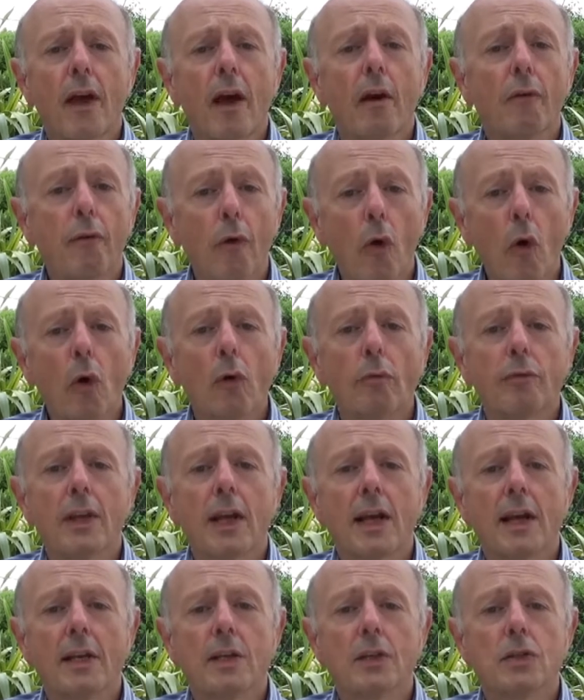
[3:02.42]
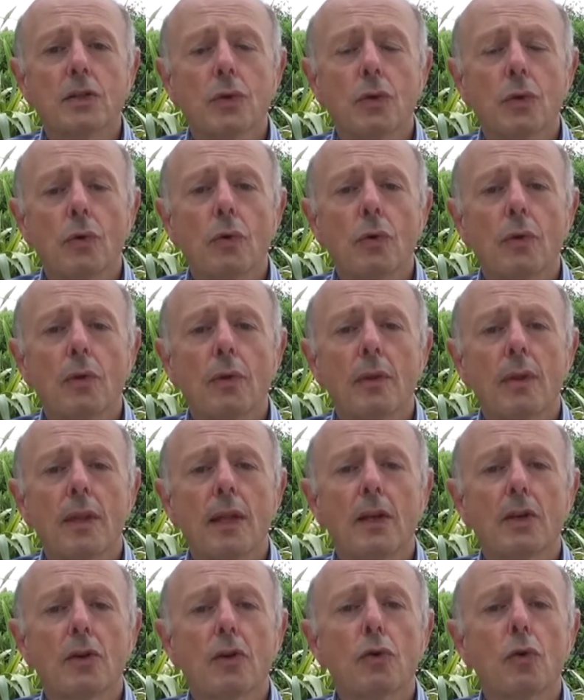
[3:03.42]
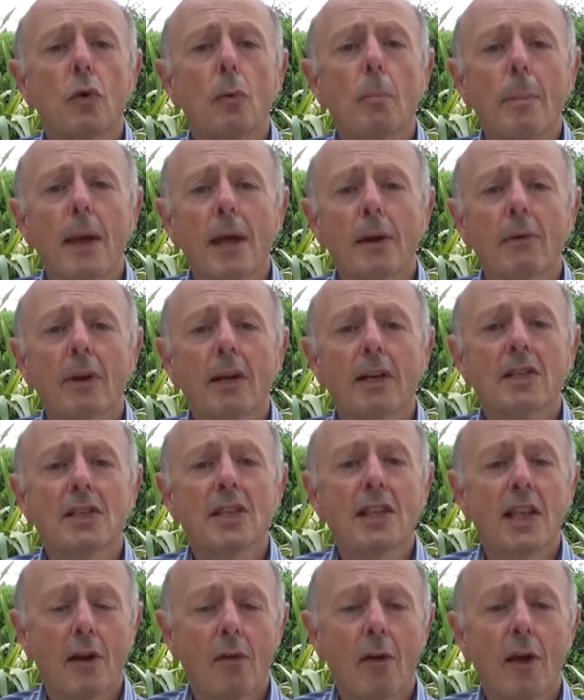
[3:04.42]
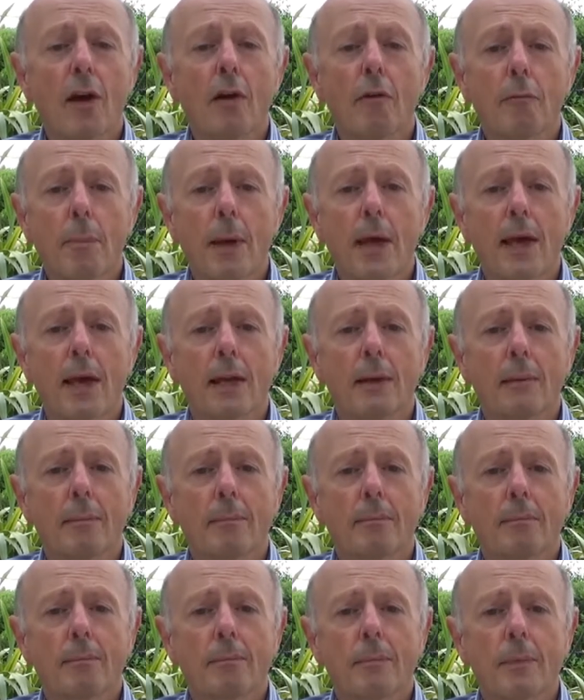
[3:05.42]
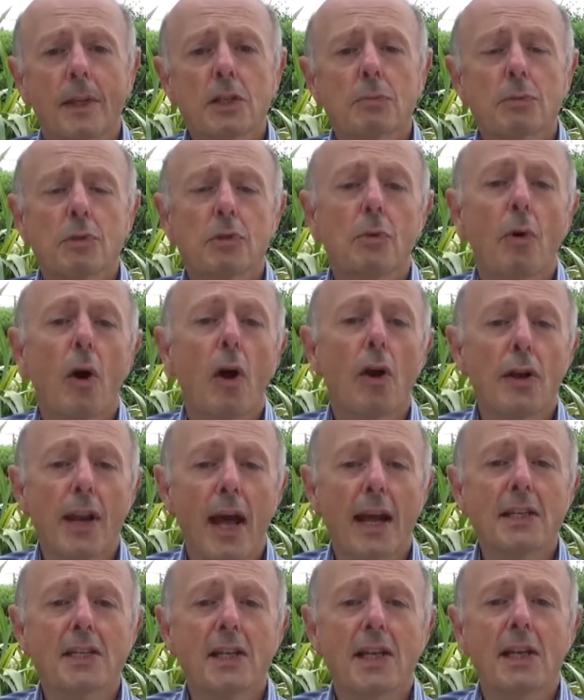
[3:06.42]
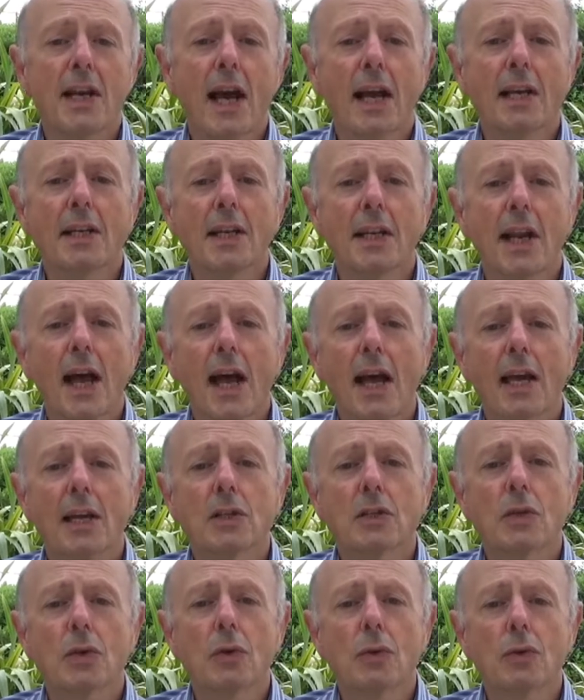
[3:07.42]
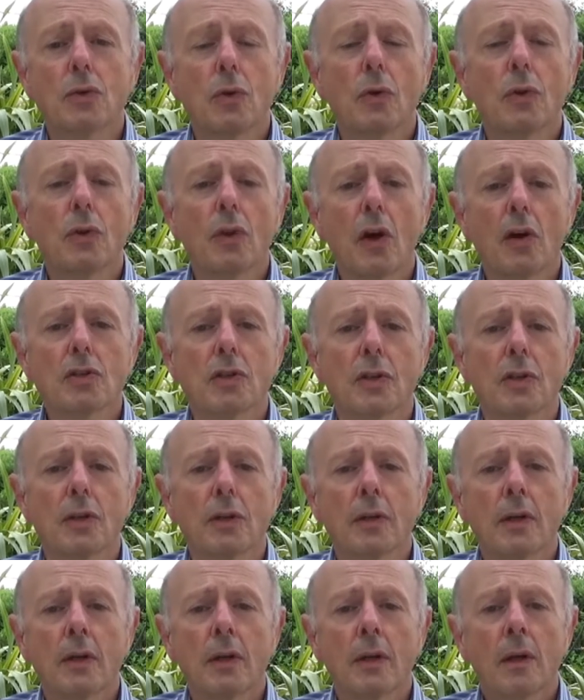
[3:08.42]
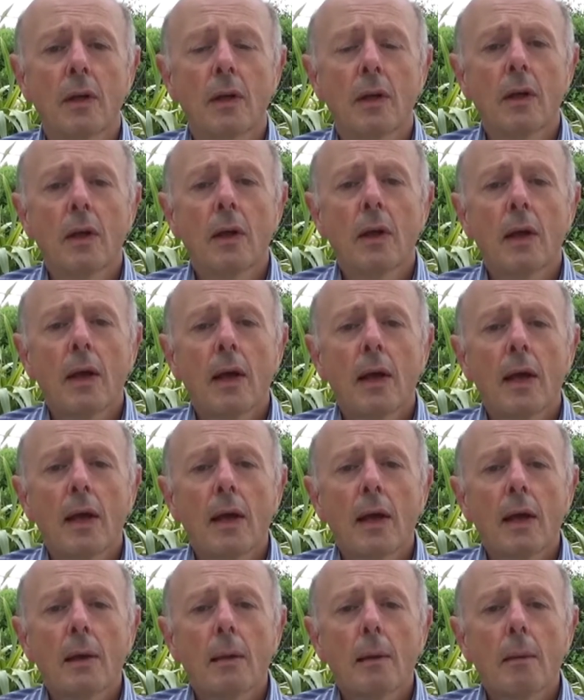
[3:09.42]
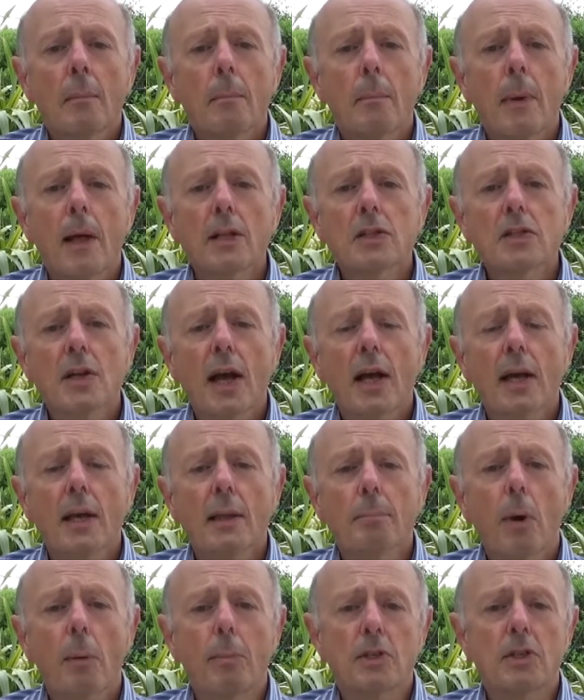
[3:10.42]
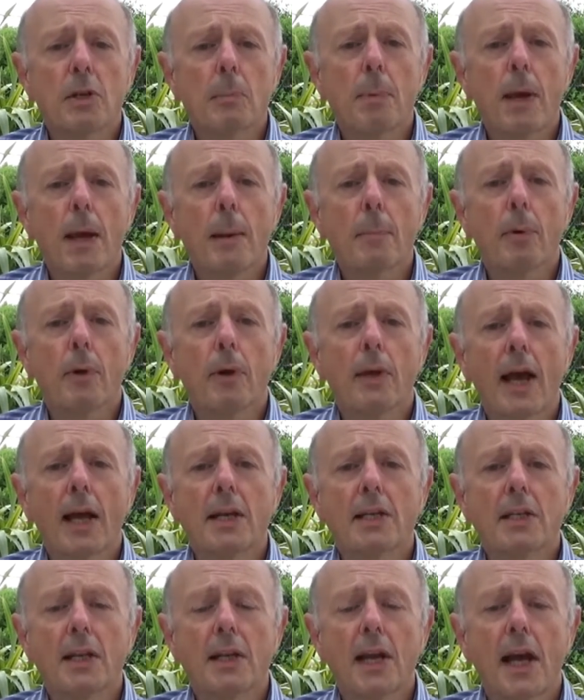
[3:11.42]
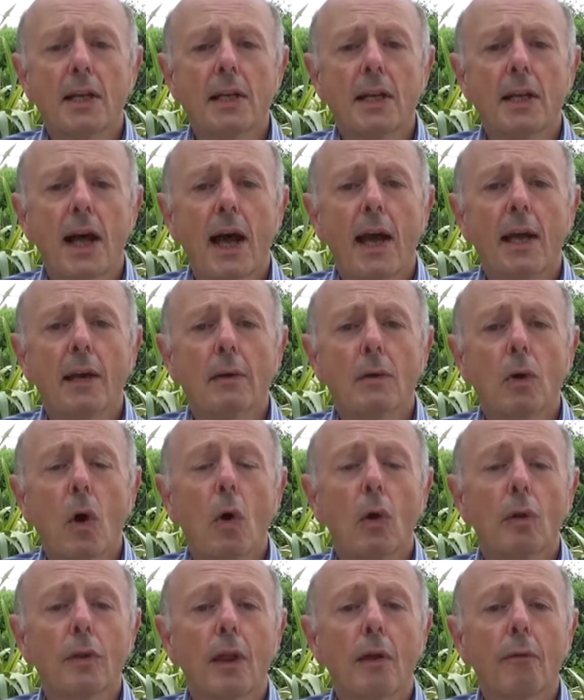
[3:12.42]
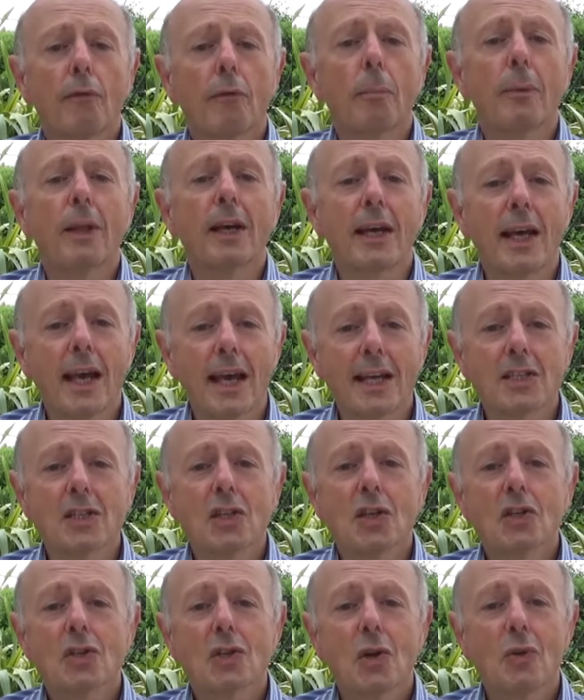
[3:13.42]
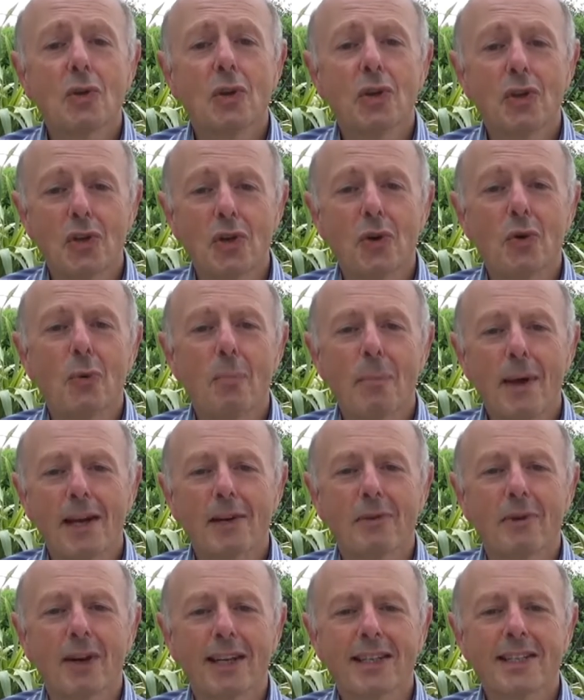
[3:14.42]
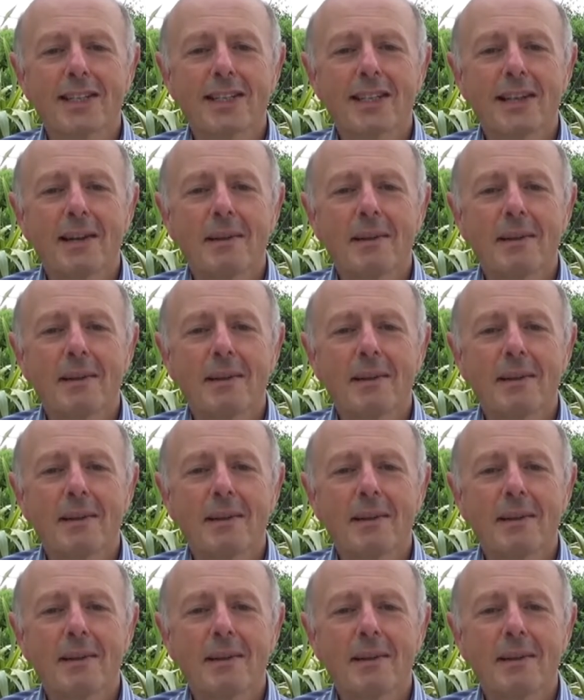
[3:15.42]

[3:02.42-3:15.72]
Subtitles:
evolved into the neuromatrix theory of pain. This was around 1999 to 2000. Melzack published a paper in 1999 called From the Gate to the Neuromatrix.